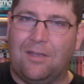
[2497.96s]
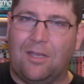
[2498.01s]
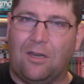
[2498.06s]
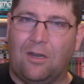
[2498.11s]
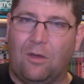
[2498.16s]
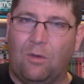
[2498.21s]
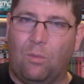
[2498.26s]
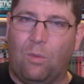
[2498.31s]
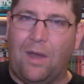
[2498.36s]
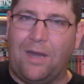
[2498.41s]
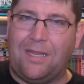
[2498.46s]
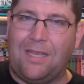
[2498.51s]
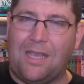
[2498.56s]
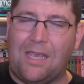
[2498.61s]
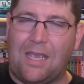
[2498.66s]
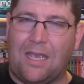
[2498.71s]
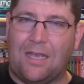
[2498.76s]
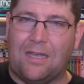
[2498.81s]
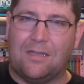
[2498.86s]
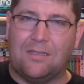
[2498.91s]
you know what
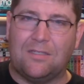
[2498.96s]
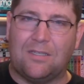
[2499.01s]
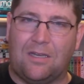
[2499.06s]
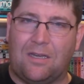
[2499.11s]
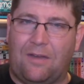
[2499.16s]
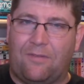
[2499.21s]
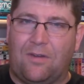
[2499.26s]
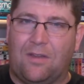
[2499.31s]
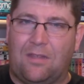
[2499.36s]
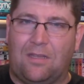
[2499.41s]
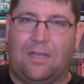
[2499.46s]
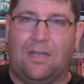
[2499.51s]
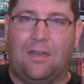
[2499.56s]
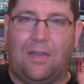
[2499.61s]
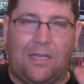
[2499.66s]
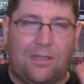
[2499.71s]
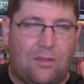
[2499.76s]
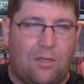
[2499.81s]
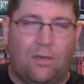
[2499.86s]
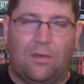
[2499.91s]
he is and everything
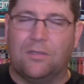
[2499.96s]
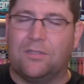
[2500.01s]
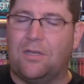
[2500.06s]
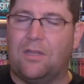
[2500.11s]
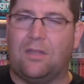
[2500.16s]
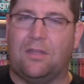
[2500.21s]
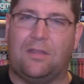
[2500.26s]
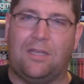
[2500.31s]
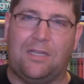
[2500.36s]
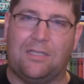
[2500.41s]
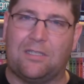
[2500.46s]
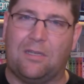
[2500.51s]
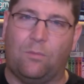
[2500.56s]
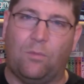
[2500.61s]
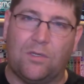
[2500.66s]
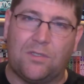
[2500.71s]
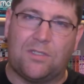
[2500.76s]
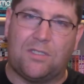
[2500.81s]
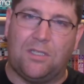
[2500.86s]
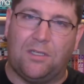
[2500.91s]
like those are the things
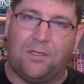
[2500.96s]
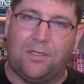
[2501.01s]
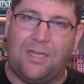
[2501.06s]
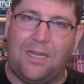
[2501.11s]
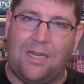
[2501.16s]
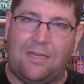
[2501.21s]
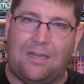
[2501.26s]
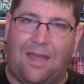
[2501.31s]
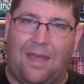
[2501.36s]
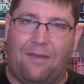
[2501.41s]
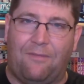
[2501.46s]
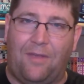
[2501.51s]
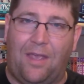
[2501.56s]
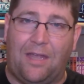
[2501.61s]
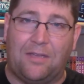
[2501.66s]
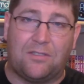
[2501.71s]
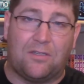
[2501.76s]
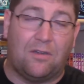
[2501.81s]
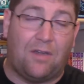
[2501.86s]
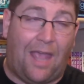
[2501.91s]
that we'll still need to have
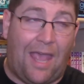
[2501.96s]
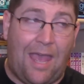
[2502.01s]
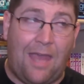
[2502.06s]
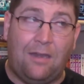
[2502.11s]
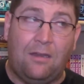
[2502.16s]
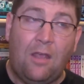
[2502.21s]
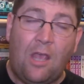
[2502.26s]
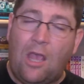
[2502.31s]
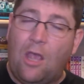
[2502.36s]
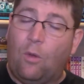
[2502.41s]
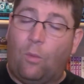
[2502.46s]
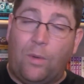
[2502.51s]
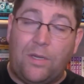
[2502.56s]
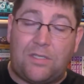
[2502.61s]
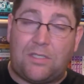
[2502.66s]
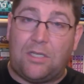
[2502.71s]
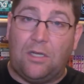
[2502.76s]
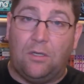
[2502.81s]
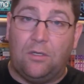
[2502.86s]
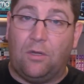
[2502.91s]
answered and
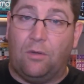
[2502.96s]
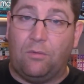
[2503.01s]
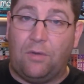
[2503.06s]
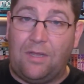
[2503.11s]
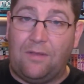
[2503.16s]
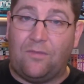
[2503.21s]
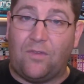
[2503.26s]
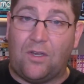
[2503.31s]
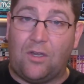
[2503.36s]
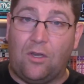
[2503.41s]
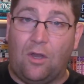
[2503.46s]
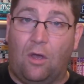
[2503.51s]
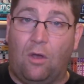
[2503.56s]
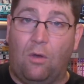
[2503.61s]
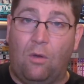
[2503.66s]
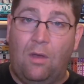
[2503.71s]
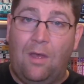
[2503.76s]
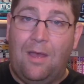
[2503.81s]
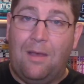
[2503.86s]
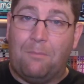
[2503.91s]
we still don't even
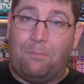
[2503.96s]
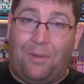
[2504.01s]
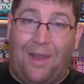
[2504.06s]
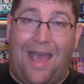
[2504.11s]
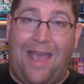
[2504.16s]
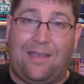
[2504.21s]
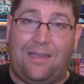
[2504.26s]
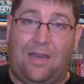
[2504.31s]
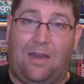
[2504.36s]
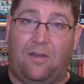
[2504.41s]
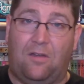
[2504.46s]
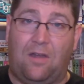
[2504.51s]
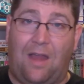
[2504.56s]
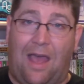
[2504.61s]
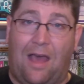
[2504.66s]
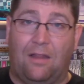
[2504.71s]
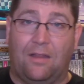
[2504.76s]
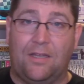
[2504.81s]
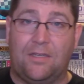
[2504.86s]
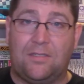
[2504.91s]
know black haired
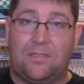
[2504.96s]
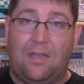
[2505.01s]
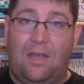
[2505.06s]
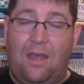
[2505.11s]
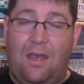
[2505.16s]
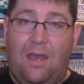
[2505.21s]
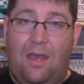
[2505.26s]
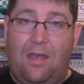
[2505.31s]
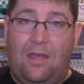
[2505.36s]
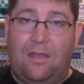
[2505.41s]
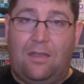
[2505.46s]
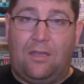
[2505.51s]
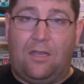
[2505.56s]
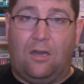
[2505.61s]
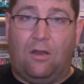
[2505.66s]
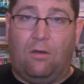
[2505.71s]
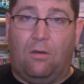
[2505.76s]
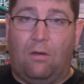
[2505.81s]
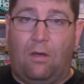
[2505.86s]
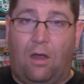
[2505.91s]
alice
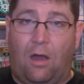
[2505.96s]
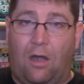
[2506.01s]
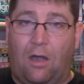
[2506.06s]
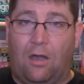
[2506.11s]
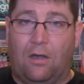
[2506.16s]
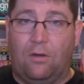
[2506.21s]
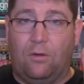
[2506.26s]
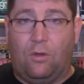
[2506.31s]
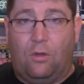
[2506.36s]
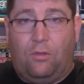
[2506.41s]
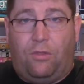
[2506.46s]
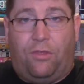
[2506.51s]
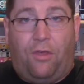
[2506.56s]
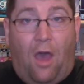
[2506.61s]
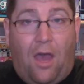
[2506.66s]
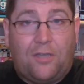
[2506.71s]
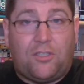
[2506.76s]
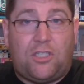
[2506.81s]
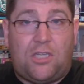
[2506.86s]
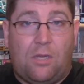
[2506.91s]
you know are who
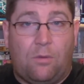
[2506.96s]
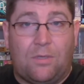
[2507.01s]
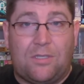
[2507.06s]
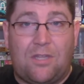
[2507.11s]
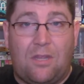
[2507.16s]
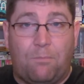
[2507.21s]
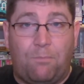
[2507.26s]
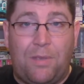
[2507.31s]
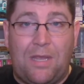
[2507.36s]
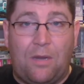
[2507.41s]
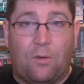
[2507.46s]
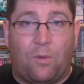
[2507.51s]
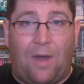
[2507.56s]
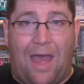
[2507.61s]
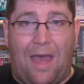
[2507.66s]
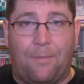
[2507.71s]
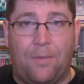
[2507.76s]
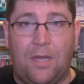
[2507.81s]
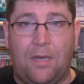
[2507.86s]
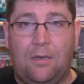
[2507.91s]
thought she was the
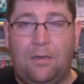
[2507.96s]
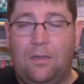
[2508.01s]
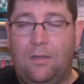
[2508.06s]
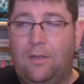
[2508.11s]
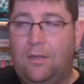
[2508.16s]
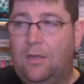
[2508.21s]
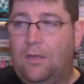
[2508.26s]
B-Rabbit